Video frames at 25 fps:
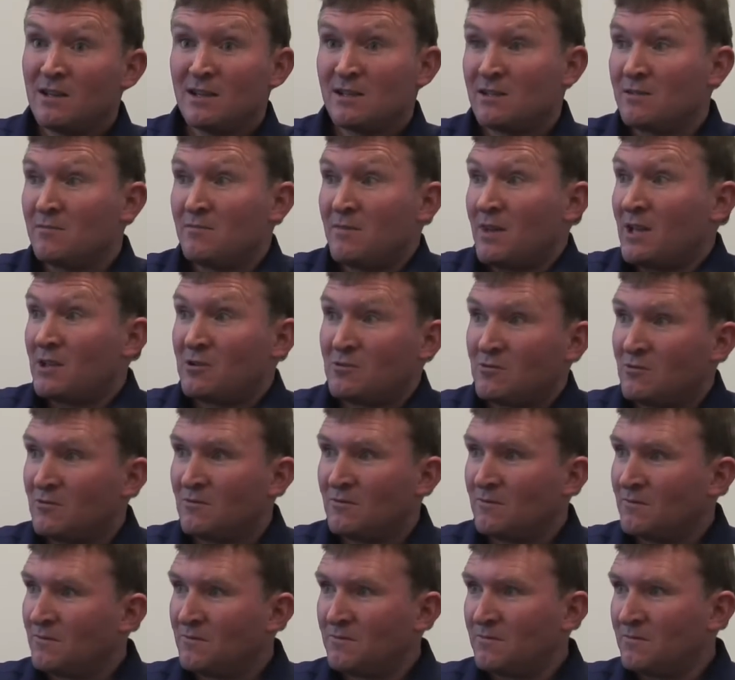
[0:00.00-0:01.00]
as a matter
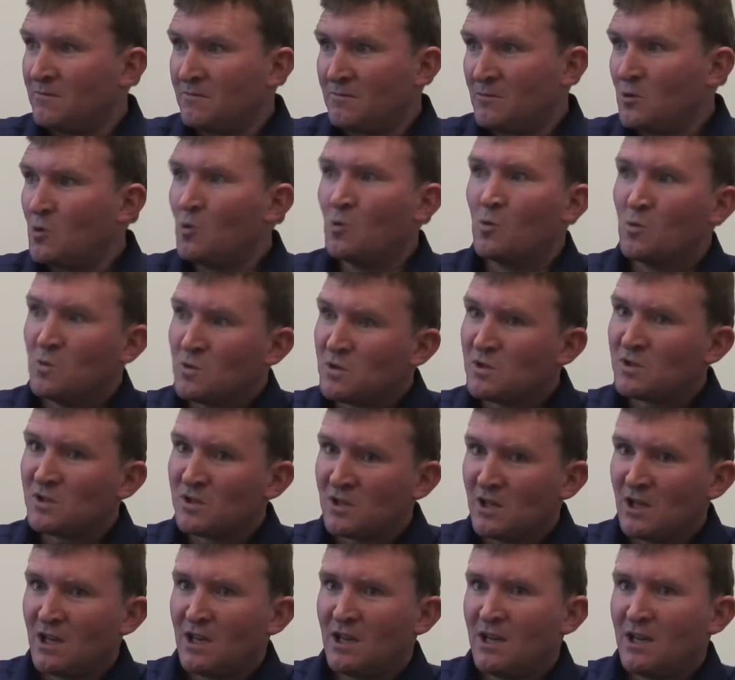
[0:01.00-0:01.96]
of course,